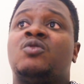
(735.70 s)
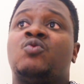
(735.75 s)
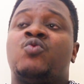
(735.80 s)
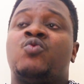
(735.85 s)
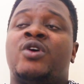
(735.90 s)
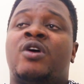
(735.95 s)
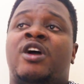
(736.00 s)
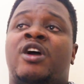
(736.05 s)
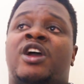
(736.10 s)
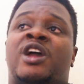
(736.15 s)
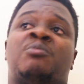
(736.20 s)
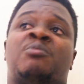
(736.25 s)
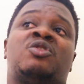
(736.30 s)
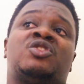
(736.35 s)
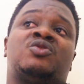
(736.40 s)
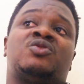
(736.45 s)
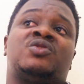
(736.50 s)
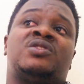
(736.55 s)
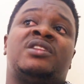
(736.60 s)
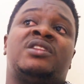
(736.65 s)
we were able
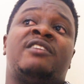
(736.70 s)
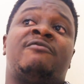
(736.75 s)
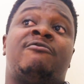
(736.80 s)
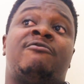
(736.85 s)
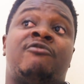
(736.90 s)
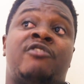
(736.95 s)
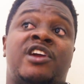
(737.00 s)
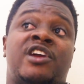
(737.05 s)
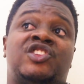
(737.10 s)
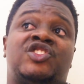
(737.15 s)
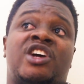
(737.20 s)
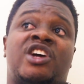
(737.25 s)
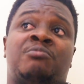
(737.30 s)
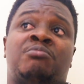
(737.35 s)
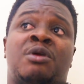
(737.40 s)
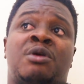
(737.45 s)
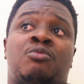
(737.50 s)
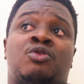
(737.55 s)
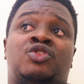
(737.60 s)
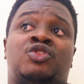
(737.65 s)
to leverage and
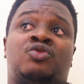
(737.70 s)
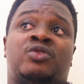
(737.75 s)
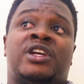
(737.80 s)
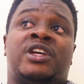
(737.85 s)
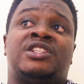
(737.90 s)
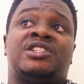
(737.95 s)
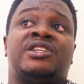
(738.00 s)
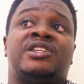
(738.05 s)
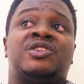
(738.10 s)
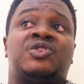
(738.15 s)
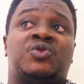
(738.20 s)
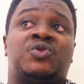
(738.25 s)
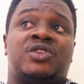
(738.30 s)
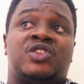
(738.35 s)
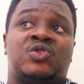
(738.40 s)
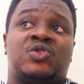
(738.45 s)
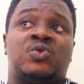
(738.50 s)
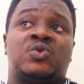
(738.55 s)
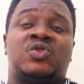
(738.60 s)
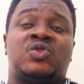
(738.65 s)
be able to get into the
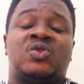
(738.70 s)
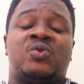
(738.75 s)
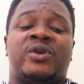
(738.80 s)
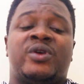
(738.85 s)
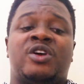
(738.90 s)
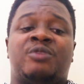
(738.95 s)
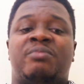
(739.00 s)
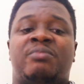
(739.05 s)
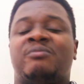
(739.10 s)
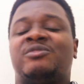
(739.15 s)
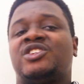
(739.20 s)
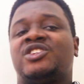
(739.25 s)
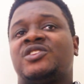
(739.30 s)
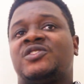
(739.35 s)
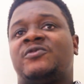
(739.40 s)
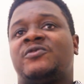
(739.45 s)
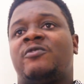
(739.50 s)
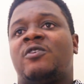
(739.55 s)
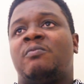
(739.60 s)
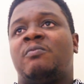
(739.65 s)
school. So we got permissions
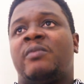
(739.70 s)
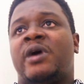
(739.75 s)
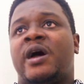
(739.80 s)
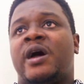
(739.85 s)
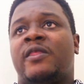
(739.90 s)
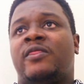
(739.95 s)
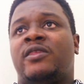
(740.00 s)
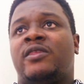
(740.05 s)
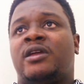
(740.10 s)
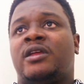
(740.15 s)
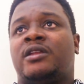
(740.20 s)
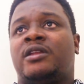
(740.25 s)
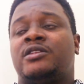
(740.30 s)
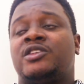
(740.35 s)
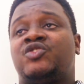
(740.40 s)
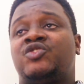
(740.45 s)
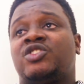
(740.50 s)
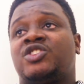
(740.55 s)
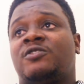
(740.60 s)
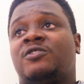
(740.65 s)
from the
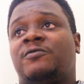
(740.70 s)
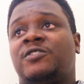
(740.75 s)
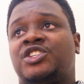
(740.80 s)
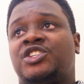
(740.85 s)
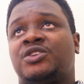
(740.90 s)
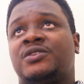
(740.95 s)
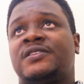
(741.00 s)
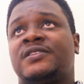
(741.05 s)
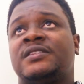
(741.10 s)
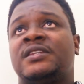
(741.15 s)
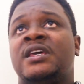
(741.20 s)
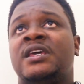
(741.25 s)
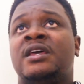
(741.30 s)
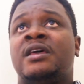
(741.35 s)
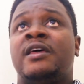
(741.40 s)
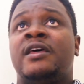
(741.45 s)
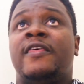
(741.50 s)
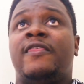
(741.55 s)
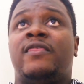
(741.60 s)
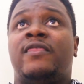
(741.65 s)
district officials.
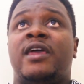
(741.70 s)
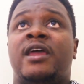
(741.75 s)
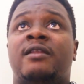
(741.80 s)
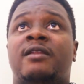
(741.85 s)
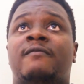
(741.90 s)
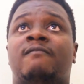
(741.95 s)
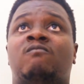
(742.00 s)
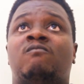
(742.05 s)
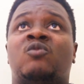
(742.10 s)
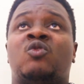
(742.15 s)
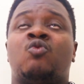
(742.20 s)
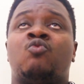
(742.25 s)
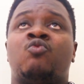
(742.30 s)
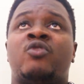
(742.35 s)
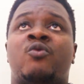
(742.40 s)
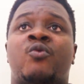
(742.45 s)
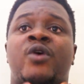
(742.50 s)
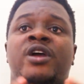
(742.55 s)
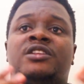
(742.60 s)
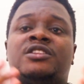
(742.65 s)
Then we
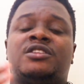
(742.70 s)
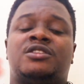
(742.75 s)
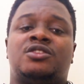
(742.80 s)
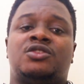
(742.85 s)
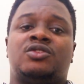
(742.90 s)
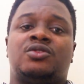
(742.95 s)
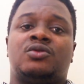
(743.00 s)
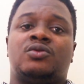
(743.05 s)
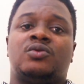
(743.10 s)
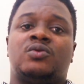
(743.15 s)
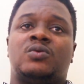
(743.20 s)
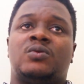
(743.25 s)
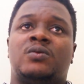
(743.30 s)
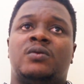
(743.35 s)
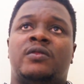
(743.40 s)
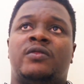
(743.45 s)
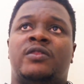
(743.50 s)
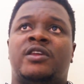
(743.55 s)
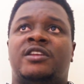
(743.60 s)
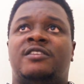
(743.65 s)
went to
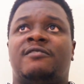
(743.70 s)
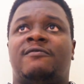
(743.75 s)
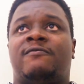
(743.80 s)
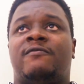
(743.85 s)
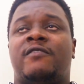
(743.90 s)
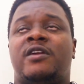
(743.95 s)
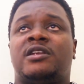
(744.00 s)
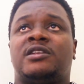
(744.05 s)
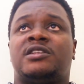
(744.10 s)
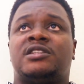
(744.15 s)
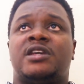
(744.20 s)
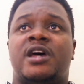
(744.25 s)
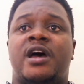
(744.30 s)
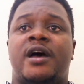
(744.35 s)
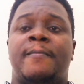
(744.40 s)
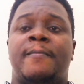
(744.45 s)
the different